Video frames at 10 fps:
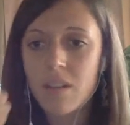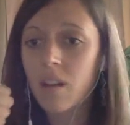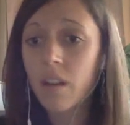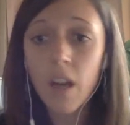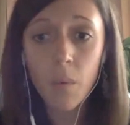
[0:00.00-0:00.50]
The
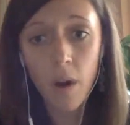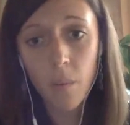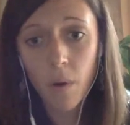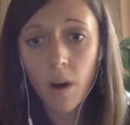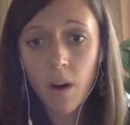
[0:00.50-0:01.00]
clinic where I
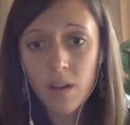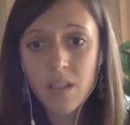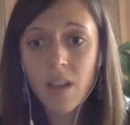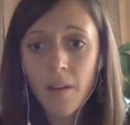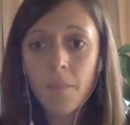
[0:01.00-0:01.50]

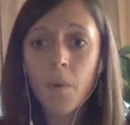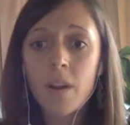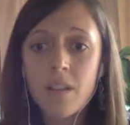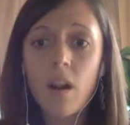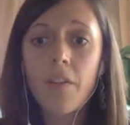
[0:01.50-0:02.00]
worked, where
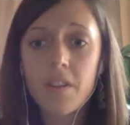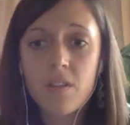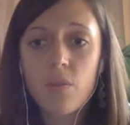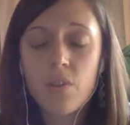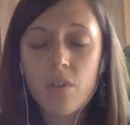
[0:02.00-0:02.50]
I did all this
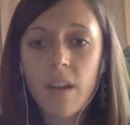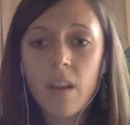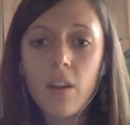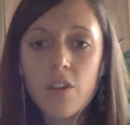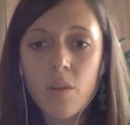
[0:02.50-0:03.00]
social
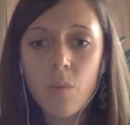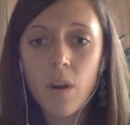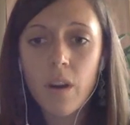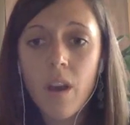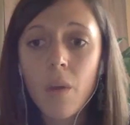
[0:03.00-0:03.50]
regulation
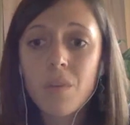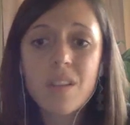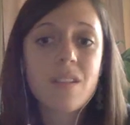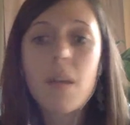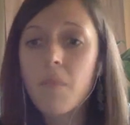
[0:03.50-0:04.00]
work, was
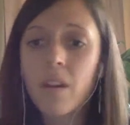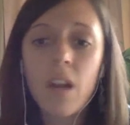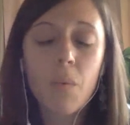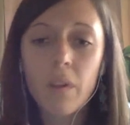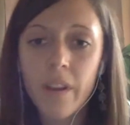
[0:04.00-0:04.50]
the same
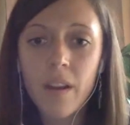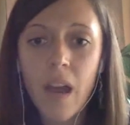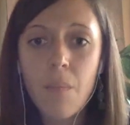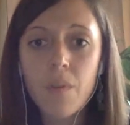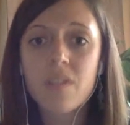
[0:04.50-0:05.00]
clinic where Leah
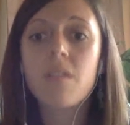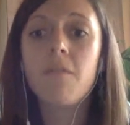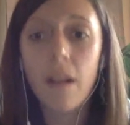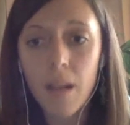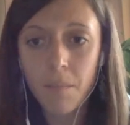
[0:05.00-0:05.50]
Kuypers
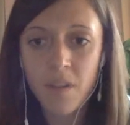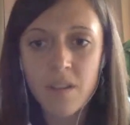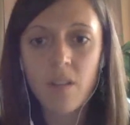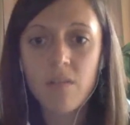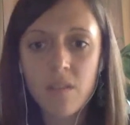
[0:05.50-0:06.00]
developed
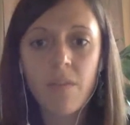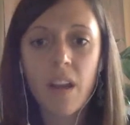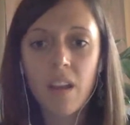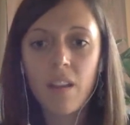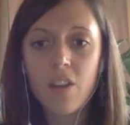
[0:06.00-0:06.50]
the zones of
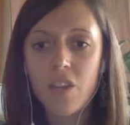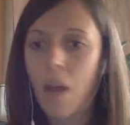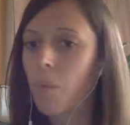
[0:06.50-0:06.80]
regulation.